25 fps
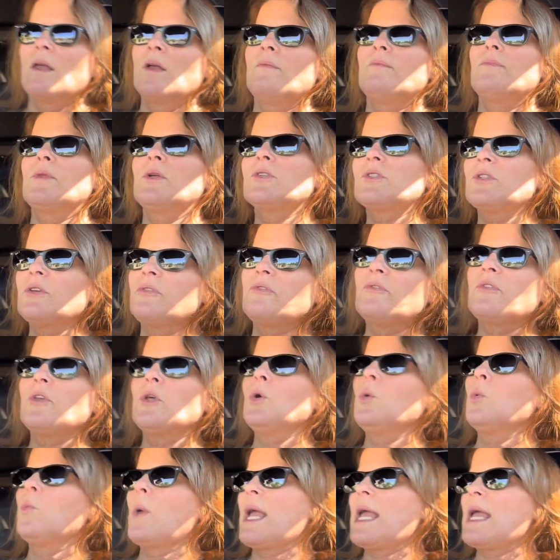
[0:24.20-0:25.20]
there's a
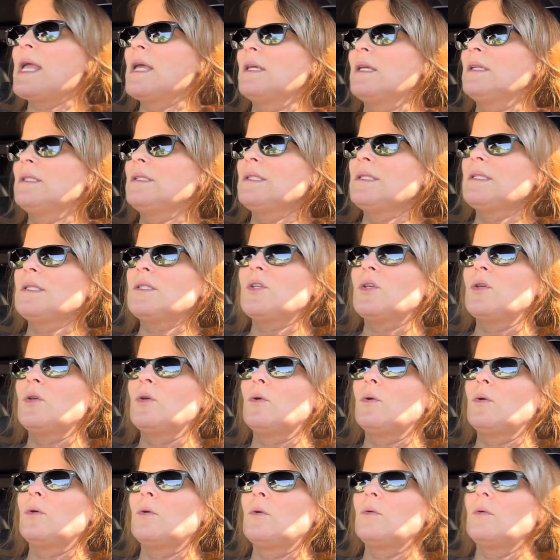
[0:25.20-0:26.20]
few ways
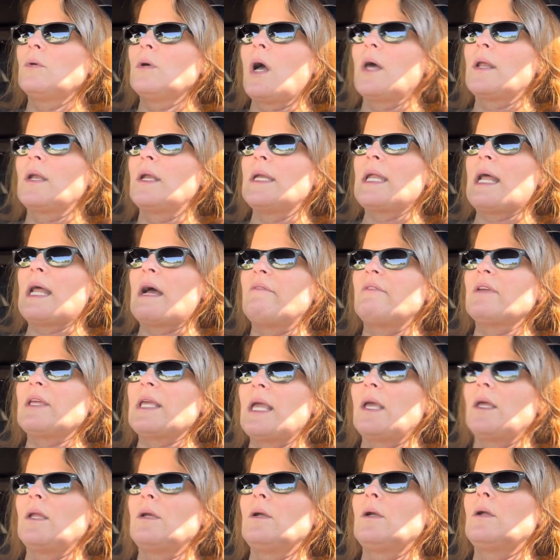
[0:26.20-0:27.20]
to kind of
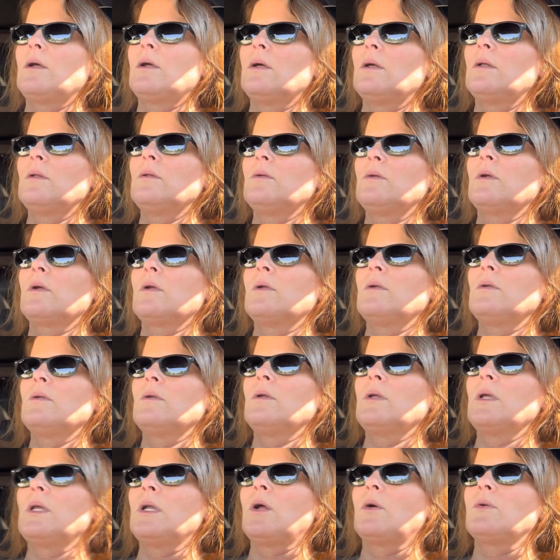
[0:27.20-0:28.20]
navigate,
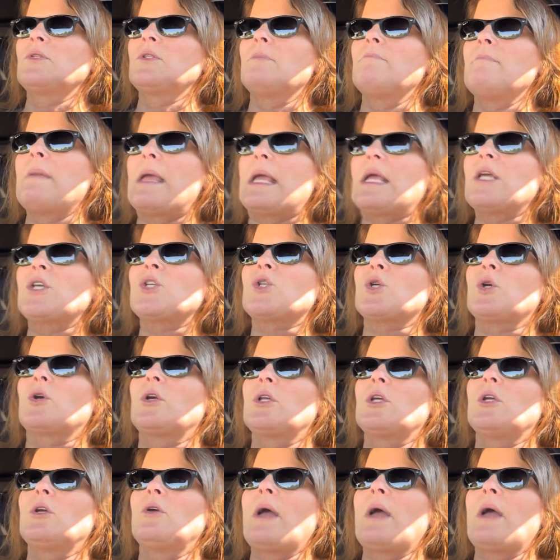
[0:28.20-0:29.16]
to make sure you